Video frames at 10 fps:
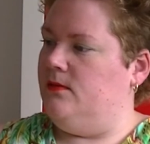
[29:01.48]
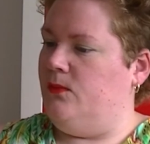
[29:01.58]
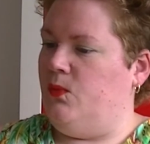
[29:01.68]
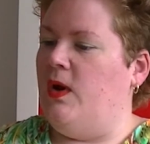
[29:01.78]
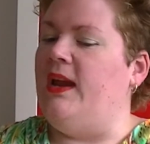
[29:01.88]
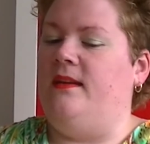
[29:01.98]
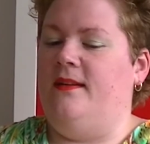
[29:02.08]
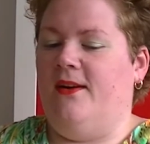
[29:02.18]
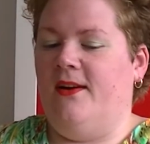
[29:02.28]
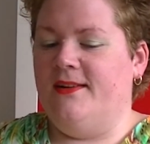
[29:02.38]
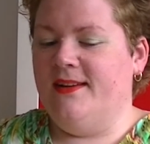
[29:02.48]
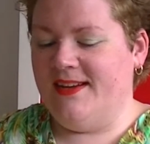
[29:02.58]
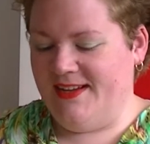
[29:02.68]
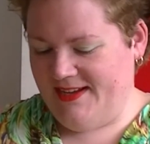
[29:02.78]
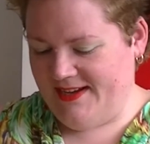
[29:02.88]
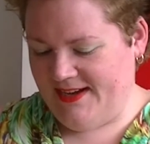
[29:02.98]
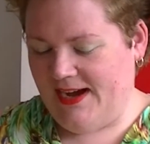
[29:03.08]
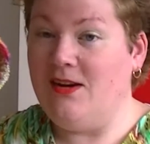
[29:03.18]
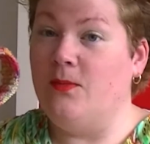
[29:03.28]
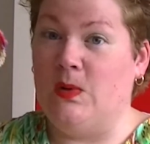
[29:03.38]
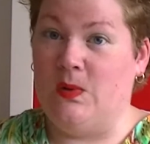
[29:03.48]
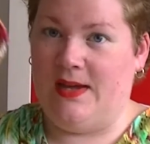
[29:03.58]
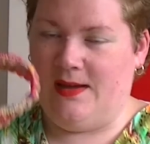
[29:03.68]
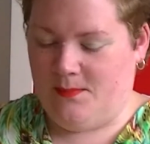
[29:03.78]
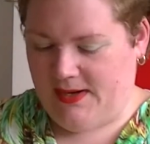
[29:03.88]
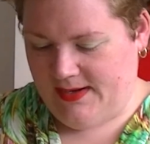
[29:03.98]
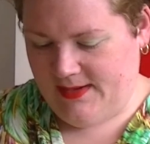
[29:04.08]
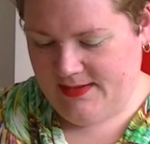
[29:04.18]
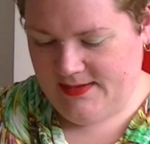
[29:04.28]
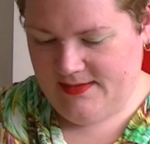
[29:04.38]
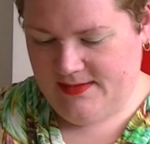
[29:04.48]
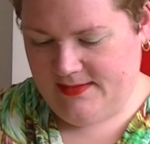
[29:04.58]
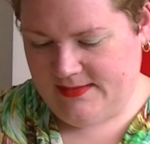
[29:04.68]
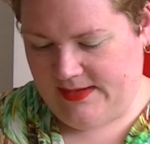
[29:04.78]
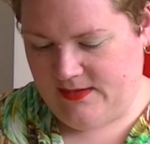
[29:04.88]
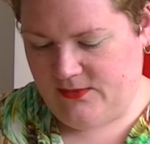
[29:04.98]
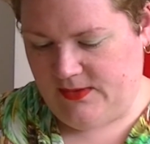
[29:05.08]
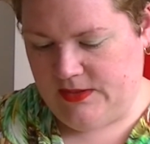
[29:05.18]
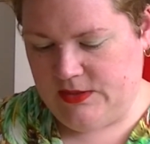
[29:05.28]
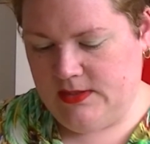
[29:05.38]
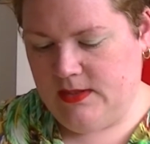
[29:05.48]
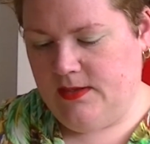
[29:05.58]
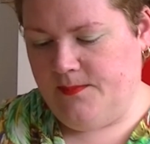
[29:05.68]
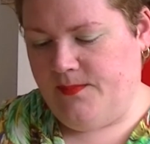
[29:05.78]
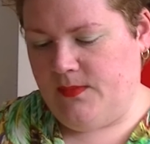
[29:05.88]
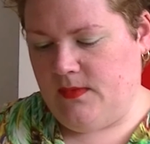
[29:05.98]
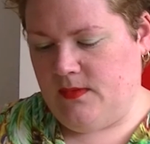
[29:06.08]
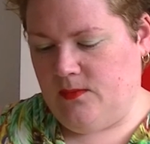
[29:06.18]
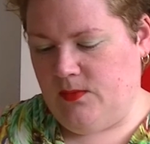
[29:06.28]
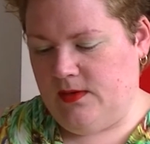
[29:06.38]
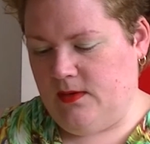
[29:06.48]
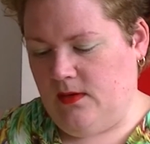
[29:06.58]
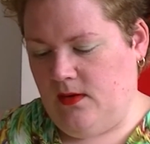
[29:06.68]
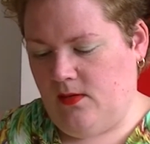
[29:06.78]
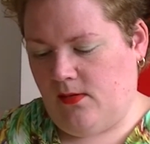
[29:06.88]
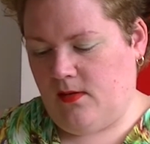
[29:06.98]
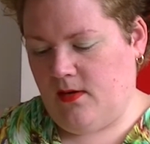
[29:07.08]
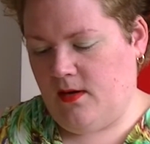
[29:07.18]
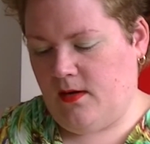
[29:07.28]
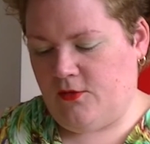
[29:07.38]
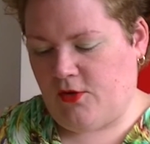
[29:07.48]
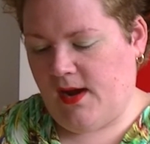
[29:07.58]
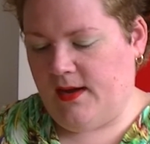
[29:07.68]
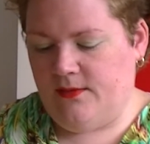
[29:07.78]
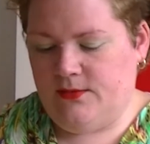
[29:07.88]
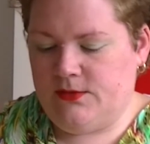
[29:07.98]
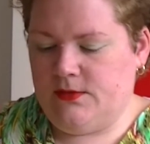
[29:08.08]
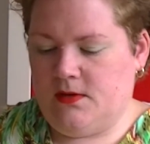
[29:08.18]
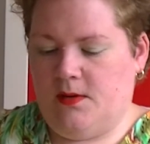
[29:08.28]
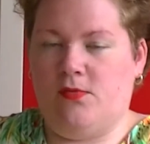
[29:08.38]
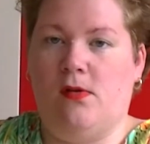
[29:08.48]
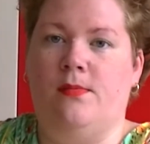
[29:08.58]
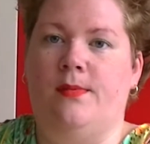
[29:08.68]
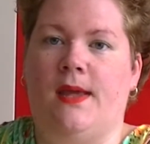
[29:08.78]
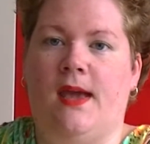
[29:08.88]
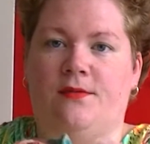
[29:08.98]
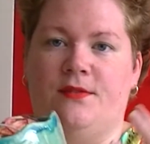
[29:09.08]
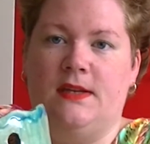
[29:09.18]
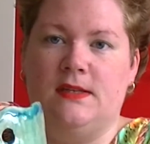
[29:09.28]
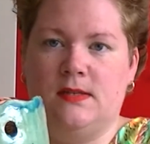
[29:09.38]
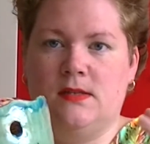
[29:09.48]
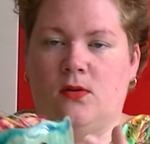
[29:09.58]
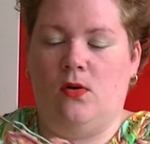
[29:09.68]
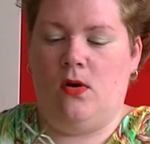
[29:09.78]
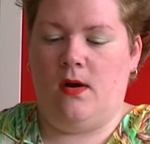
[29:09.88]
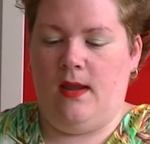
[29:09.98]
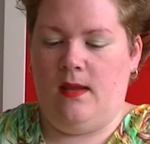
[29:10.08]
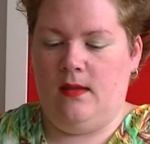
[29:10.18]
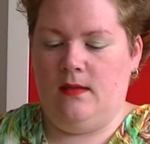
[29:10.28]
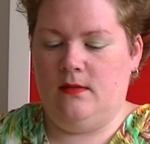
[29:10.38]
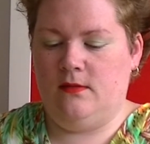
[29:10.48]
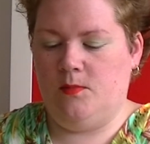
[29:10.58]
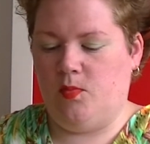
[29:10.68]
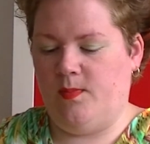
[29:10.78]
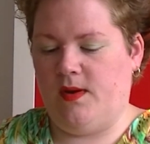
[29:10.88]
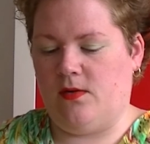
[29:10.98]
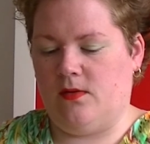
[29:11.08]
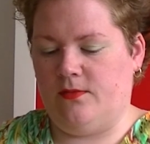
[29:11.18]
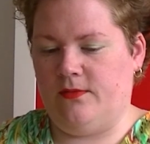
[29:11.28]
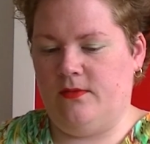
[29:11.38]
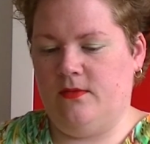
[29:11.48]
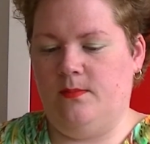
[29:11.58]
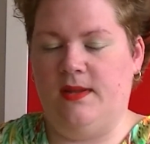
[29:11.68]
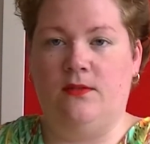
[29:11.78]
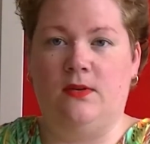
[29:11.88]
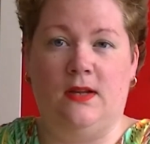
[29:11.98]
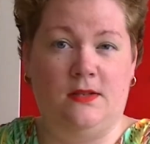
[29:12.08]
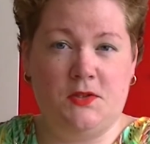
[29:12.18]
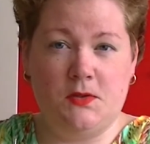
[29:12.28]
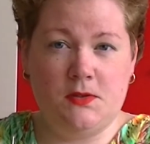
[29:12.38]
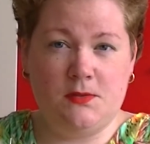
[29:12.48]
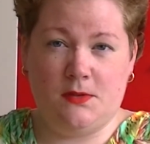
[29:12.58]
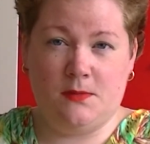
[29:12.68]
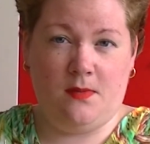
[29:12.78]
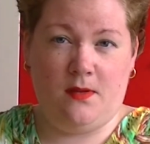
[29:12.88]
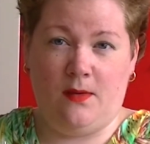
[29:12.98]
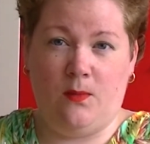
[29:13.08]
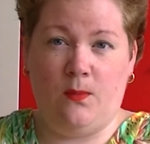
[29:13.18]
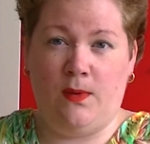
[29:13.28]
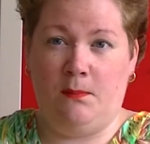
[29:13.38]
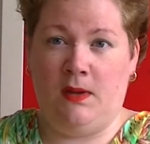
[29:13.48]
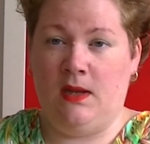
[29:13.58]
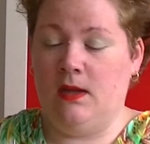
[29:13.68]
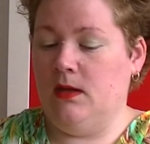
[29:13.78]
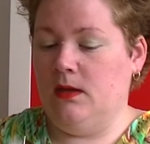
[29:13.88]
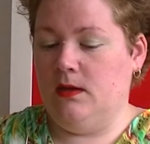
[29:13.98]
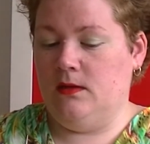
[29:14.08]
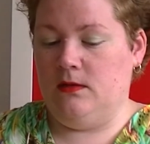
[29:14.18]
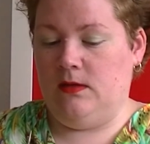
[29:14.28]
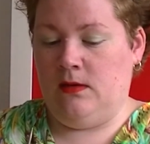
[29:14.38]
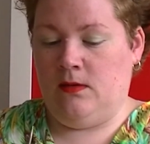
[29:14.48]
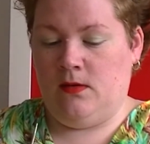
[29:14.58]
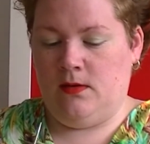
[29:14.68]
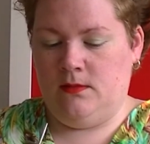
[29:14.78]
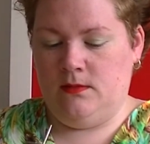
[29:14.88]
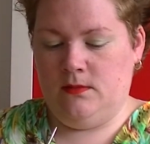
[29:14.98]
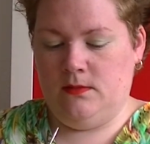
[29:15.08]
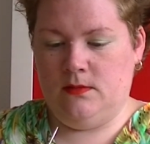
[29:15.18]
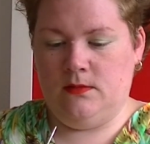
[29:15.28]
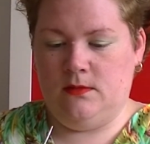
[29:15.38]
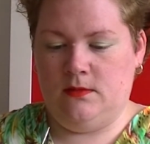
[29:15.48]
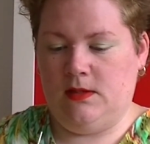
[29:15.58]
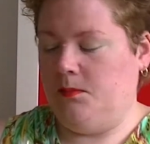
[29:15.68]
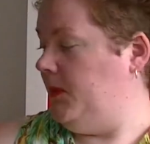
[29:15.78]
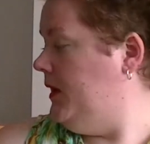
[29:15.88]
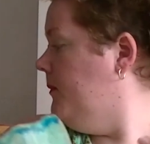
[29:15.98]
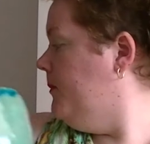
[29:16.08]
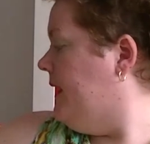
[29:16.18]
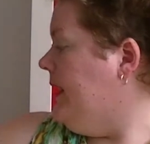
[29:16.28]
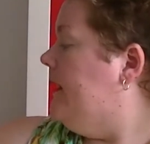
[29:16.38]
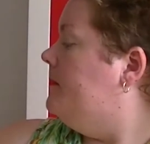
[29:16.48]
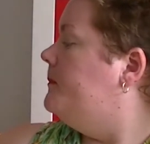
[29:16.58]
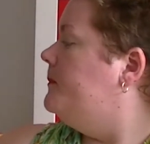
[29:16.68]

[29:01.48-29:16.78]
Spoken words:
weight yarn, I will get my trace finished. And with long car drives, I probably have this or a simple pair of plain vanilla socks or something with me to knit on to keep me company.